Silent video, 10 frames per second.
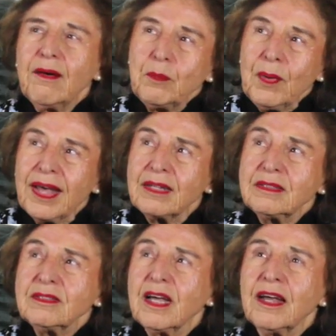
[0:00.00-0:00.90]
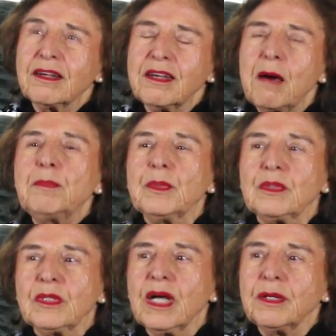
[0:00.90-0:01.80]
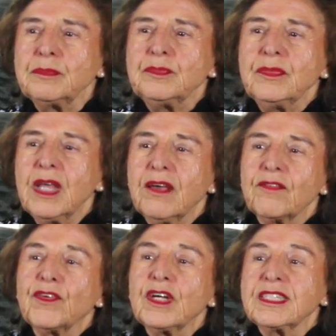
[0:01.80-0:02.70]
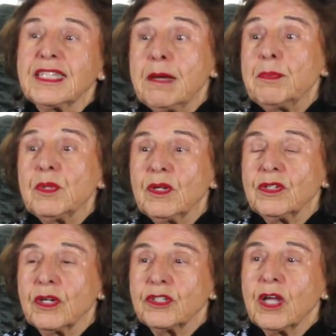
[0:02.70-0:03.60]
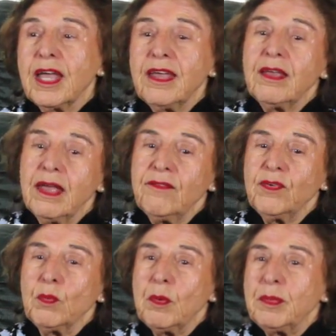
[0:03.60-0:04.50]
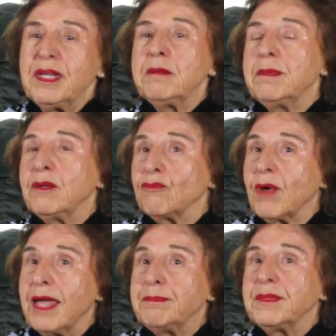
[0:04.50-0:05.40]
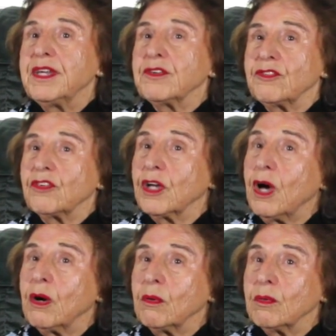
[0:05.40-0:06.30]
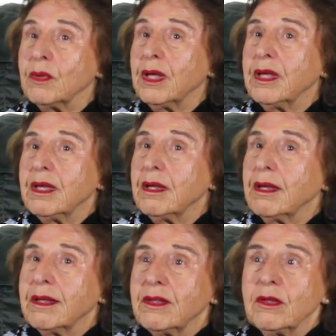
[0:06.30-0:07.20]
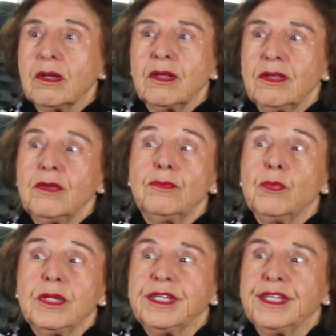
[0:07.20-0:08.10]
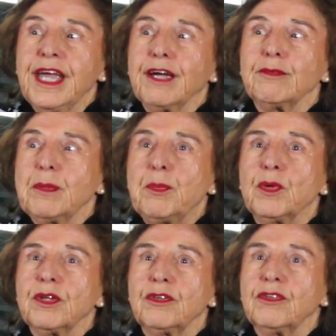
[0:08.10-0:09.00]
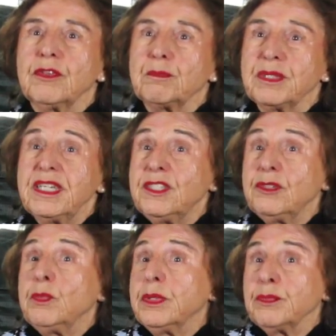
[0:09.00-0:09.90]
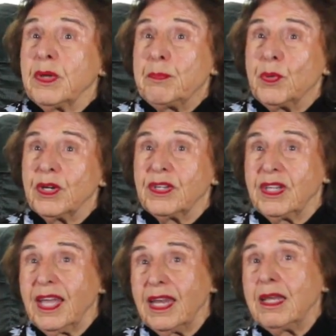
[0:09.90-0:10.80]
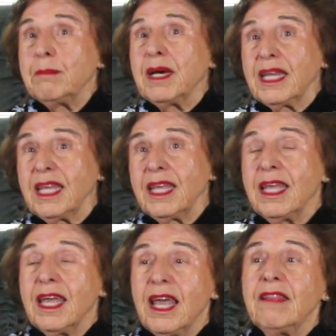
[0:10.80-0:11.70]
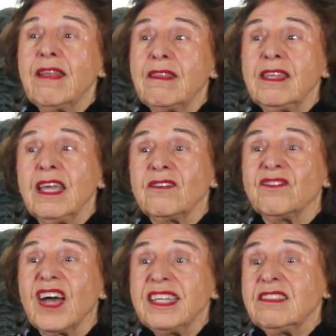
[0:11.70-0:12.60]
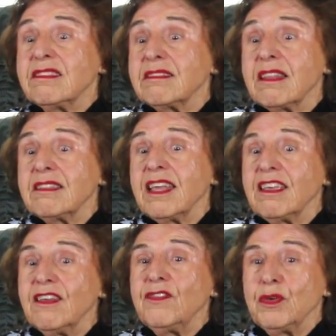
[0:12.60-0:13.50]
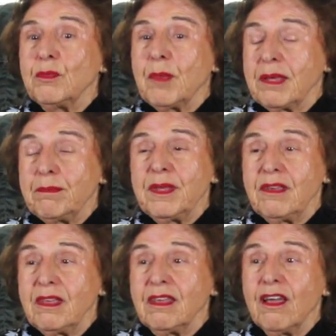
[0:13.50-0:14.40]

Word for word: Well, a couple. Um, for example, if a woman had been raped years ago, you wouldn't dare report it to the police, you wouldn't report it to anybody, and then the advice that they give you might be